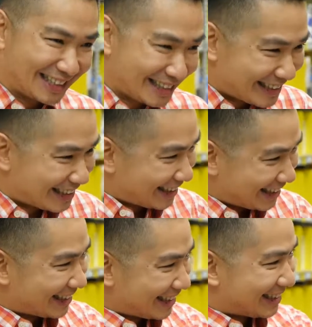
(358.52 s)
this
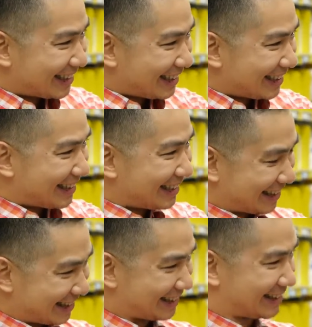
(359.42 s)
point we're still not
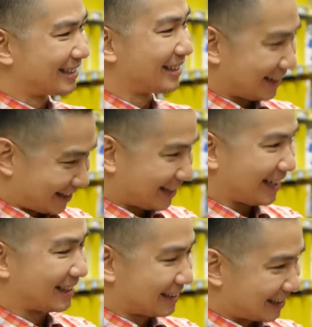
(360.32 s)
yet able to
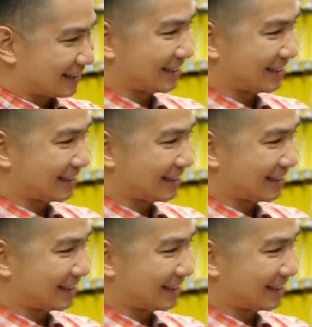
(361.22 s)
deliver washing